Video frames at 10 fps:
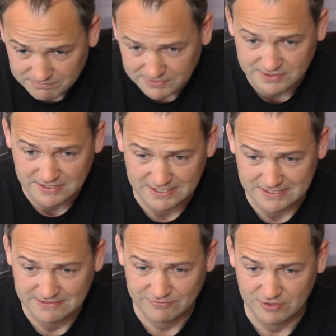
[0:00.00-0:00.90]
been sitting
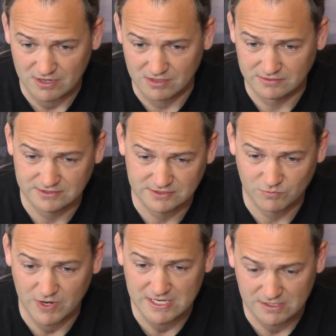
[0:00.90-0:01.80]
in these different cars, is
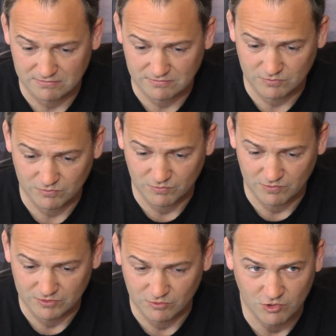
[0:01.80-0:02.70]
the way
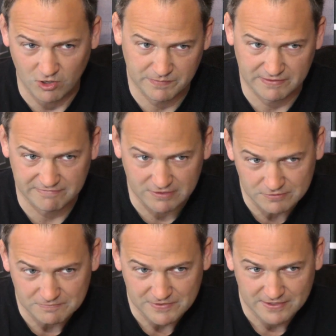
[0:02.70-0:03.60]
your cockpit
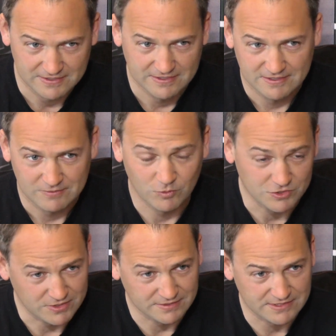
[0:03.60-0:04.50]
view,
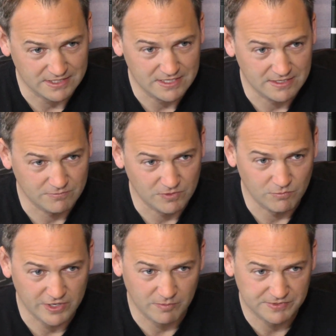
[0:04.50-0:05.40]
what you can see
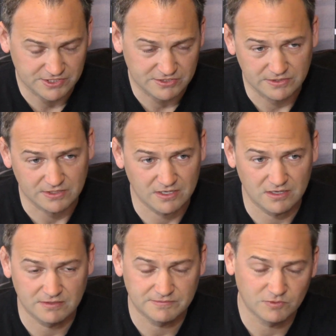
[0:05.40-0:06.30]
and where you're positioned in the
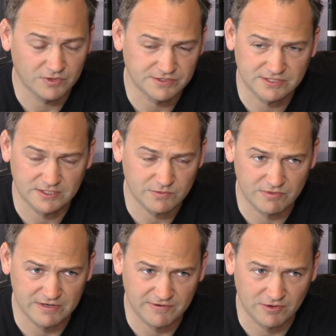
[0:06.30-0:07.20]
car, all those things we
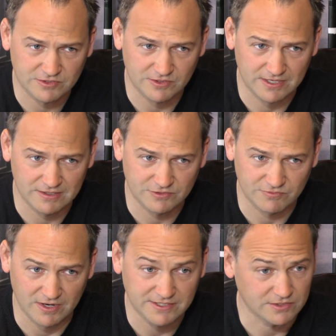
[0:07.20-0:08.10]
really focus on getting
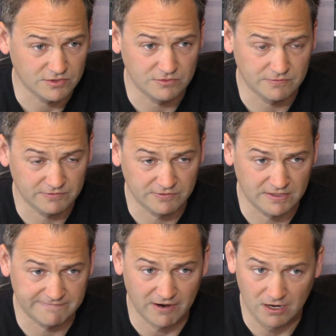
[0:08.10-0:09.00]
those right so that
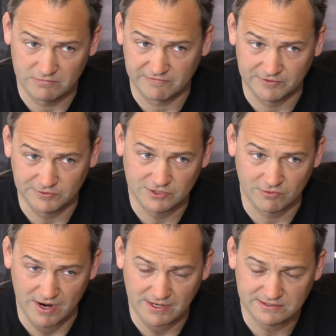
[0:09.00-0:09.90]
the environment feels
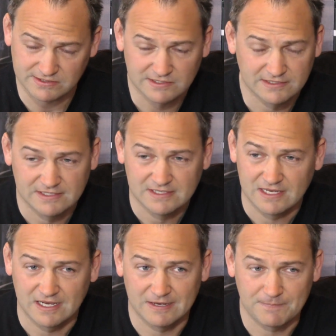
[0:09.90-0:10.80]
correct.
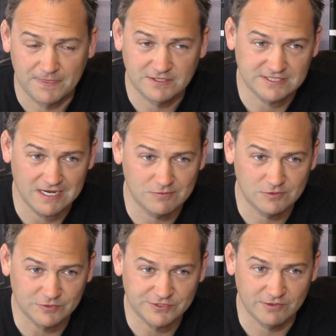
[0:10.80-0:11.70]
The
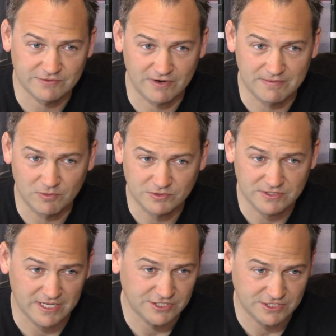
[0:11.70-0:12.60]
sound also is very
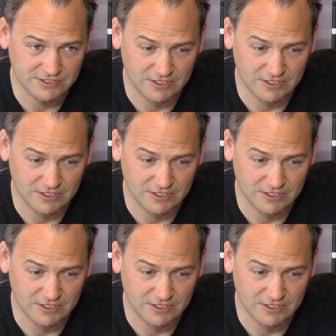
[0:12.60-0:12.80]
important, the engine